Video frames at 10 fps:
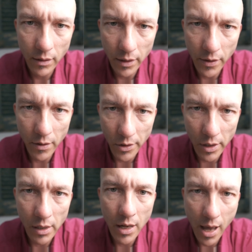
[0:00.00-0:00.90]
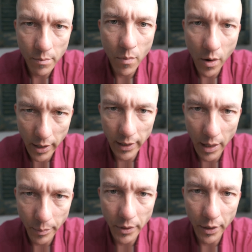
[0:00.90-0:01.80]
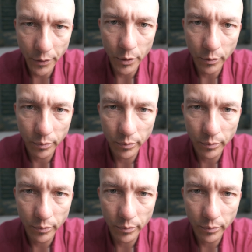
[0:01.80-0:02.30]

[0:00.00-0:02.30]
and there is a lot of marketing hype to cut through.